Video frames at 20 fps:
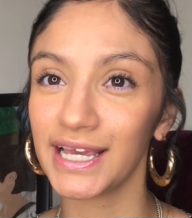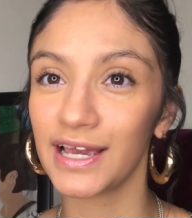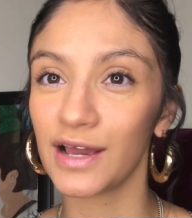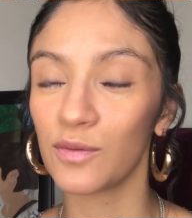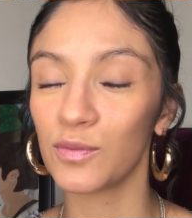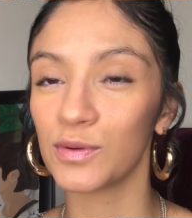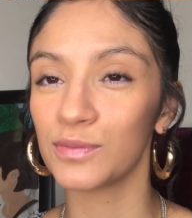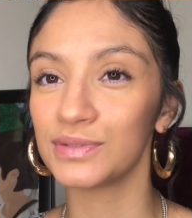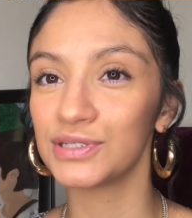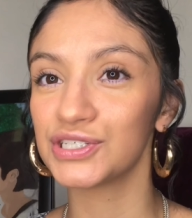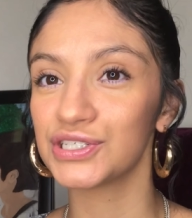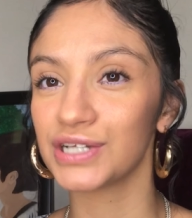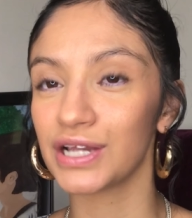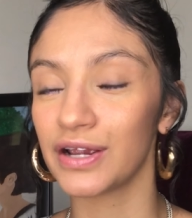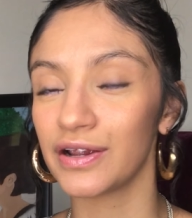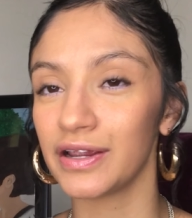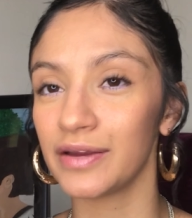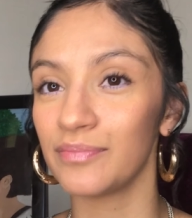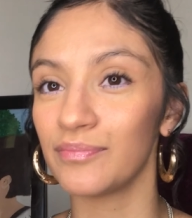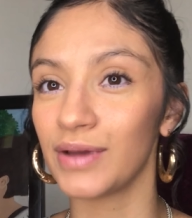I will be
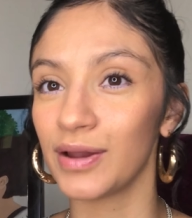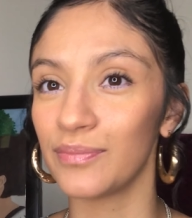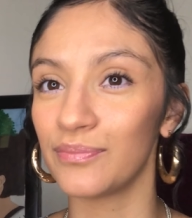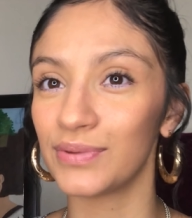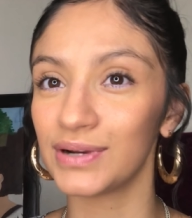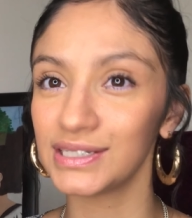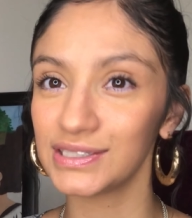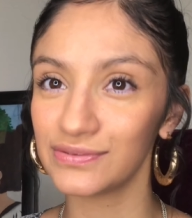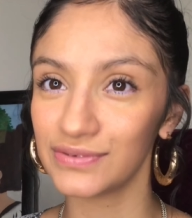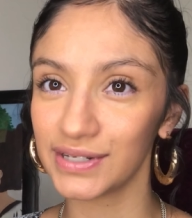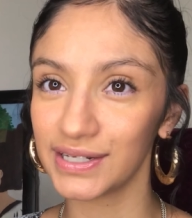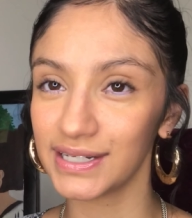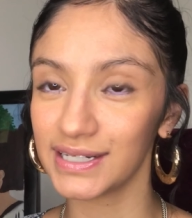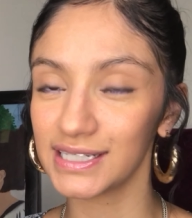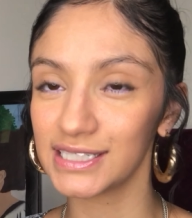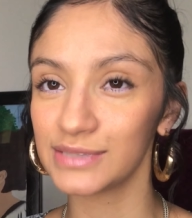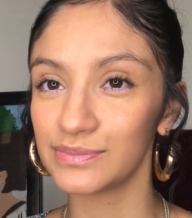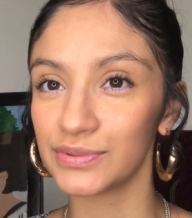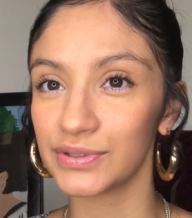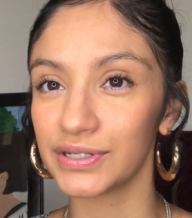sharing my breastfeeding
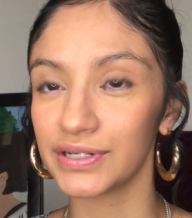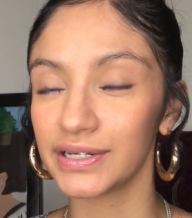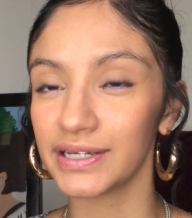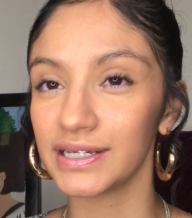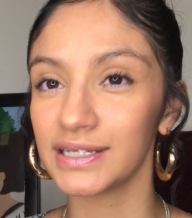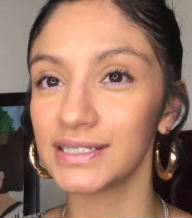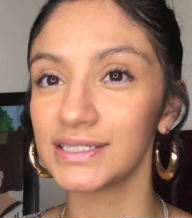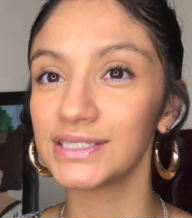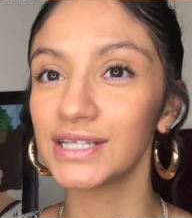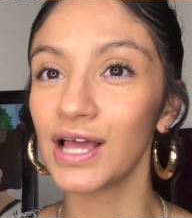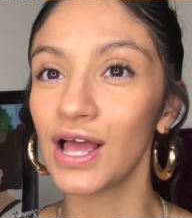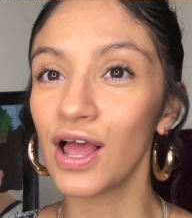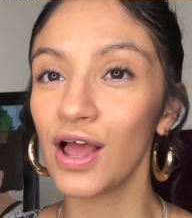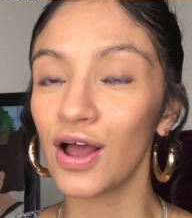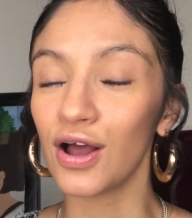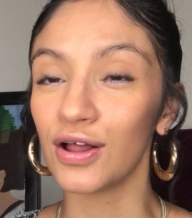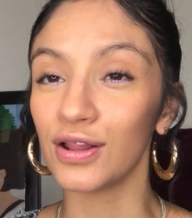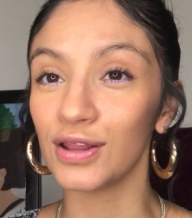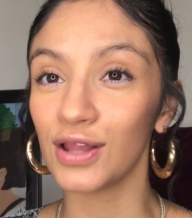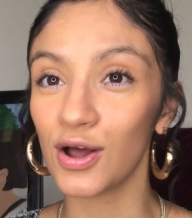experience
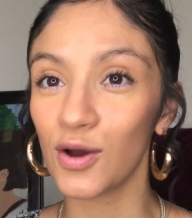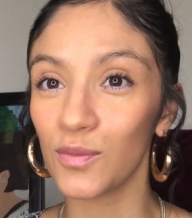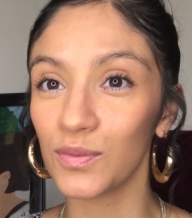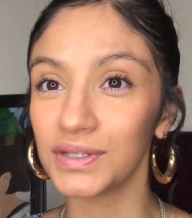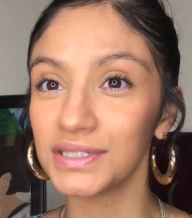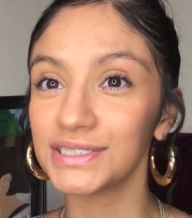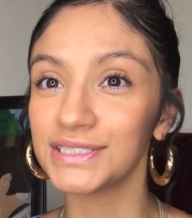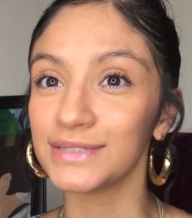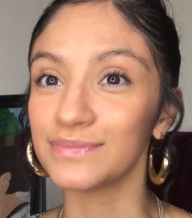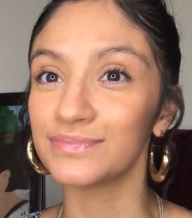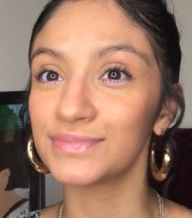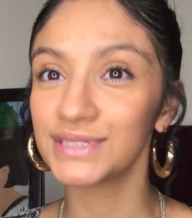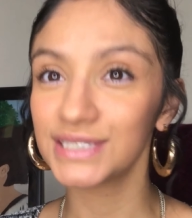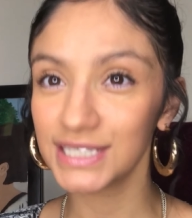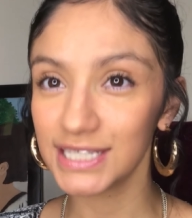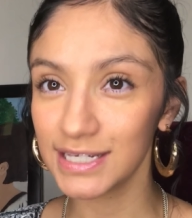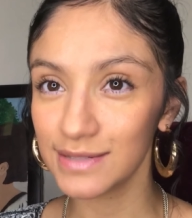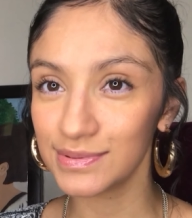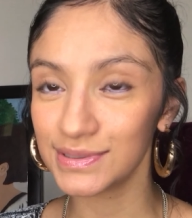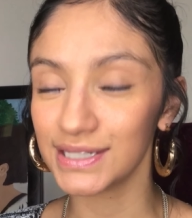along with some
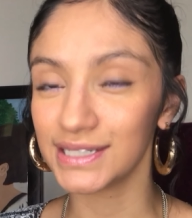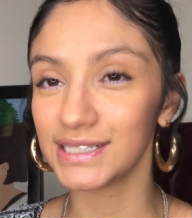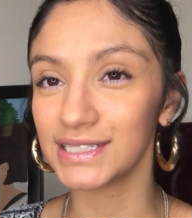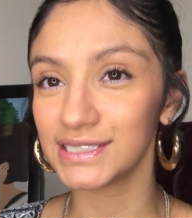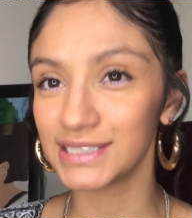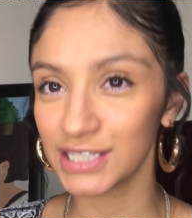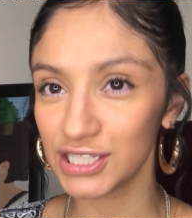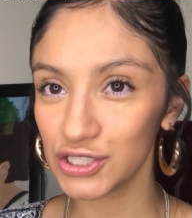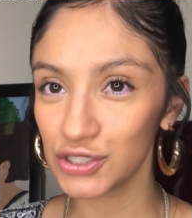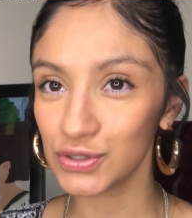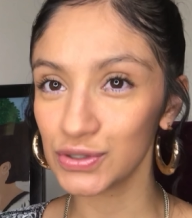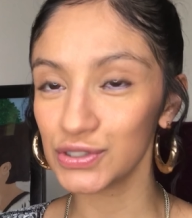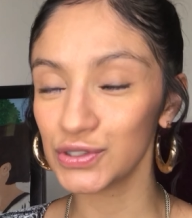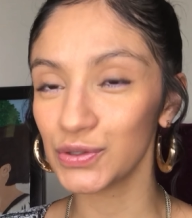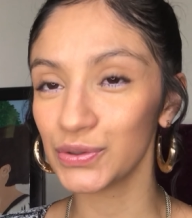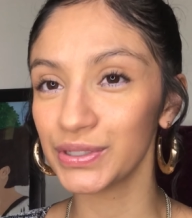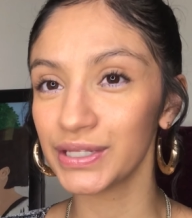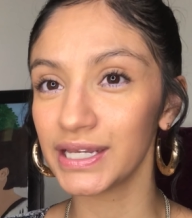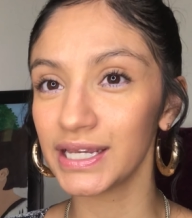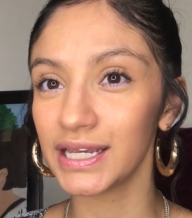tips and essentials you'll
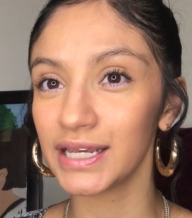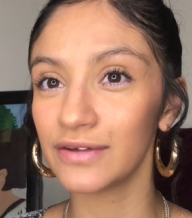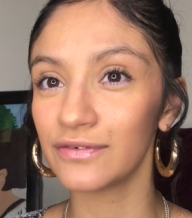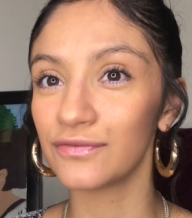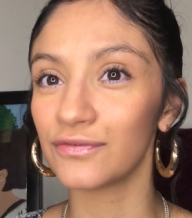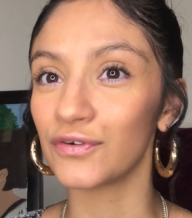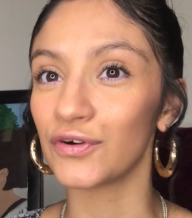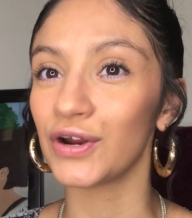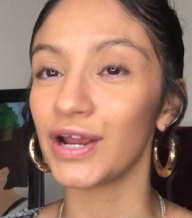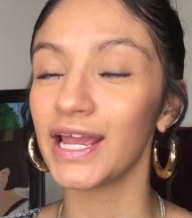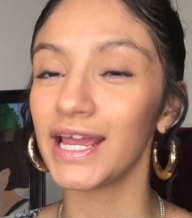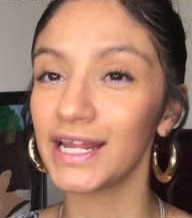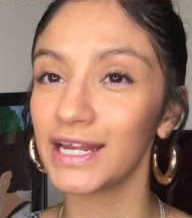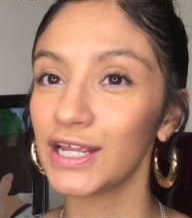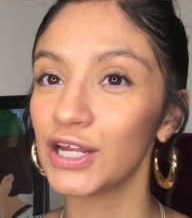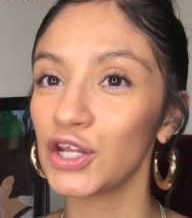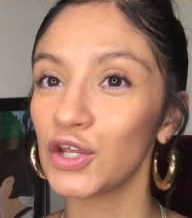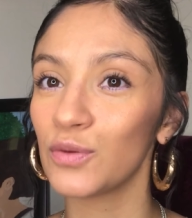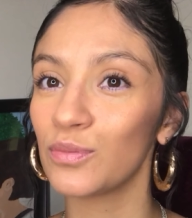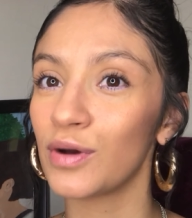need for any
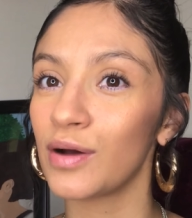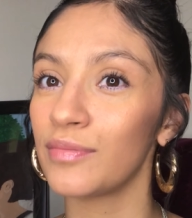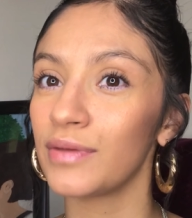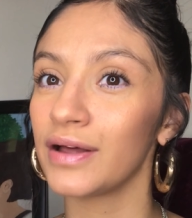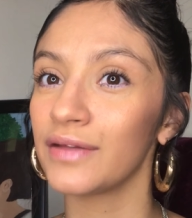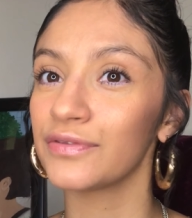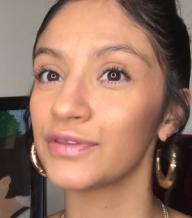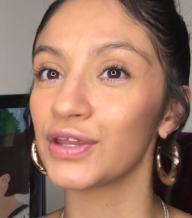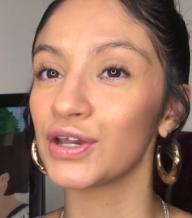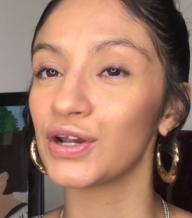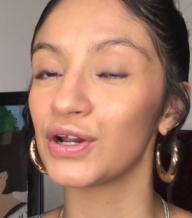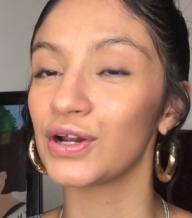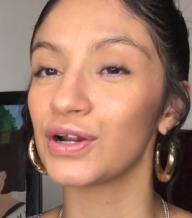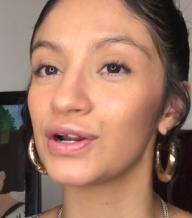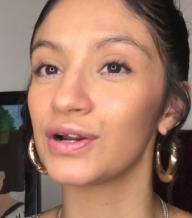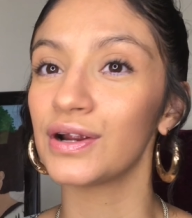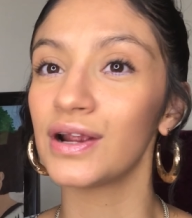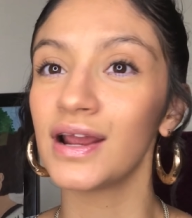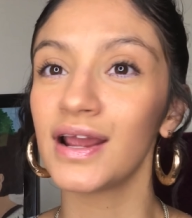new mom out there.